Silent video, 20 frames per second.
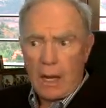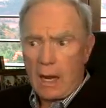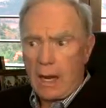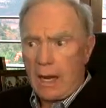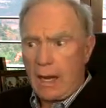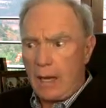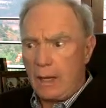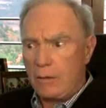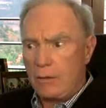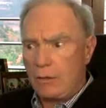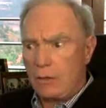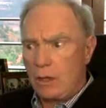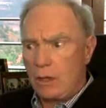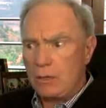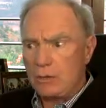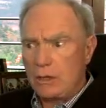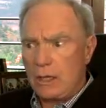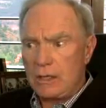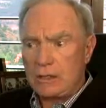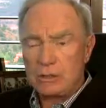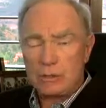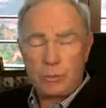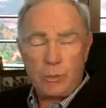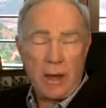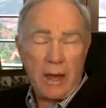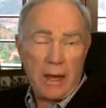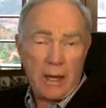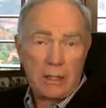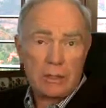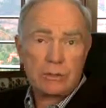and
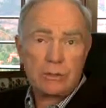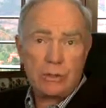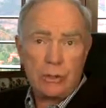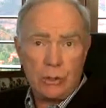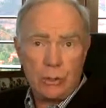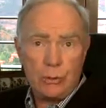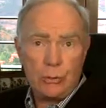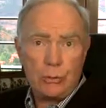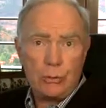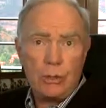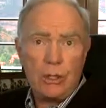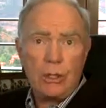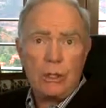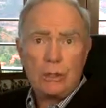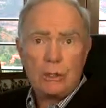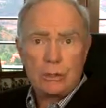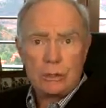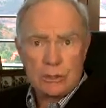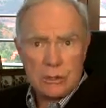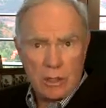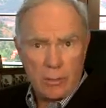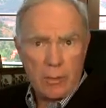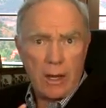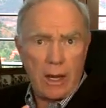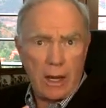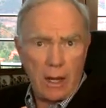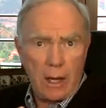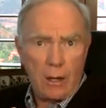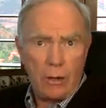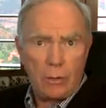expects you
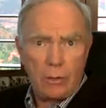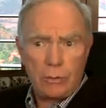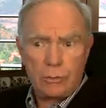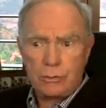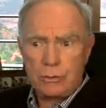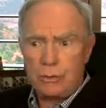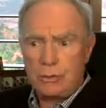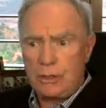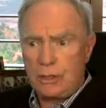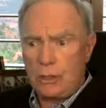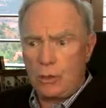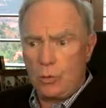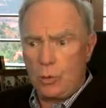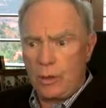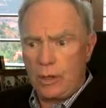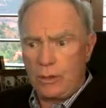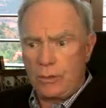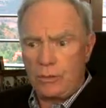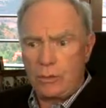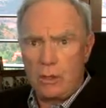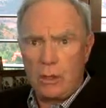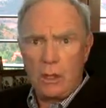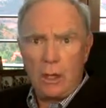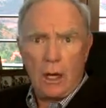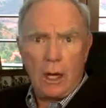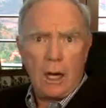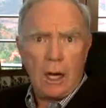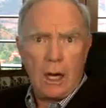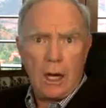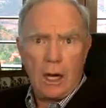somehow to deal with
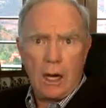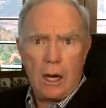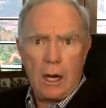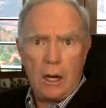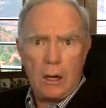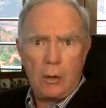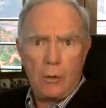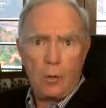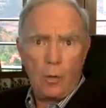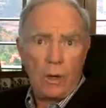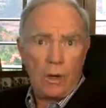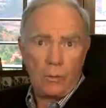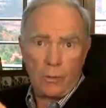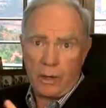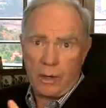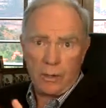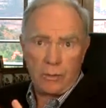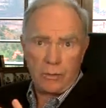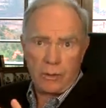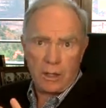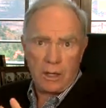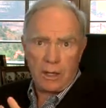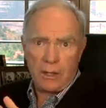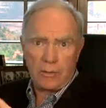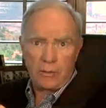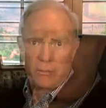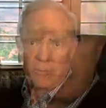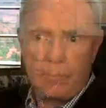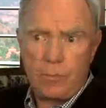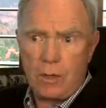one way or
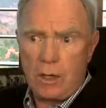another.